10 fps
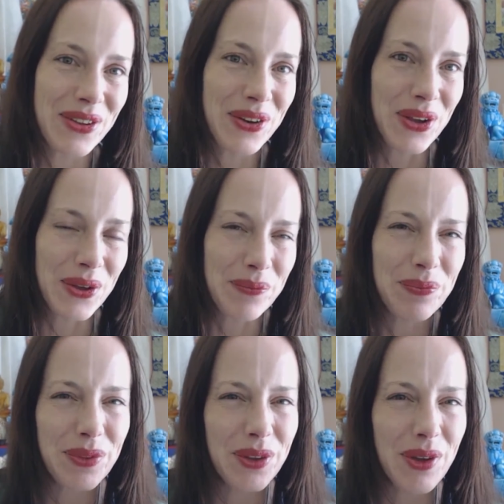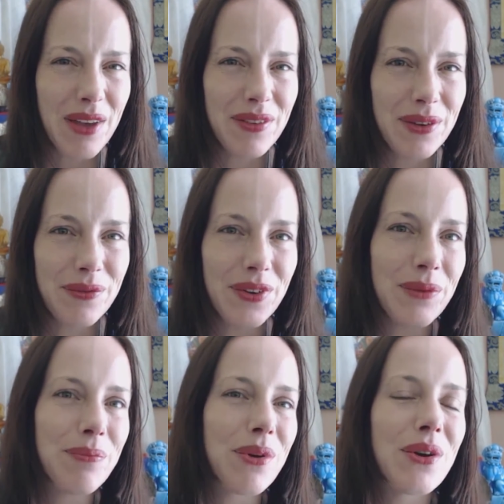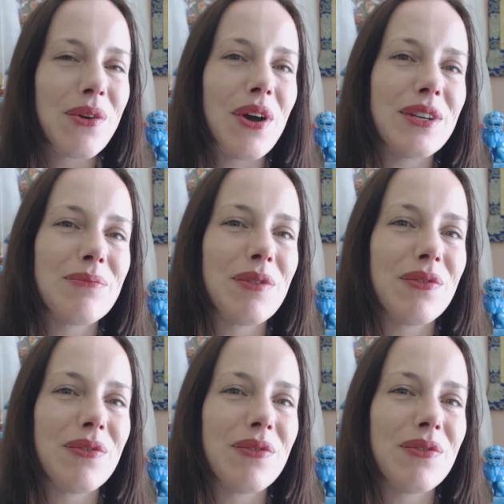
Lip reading: you have a very poor grasp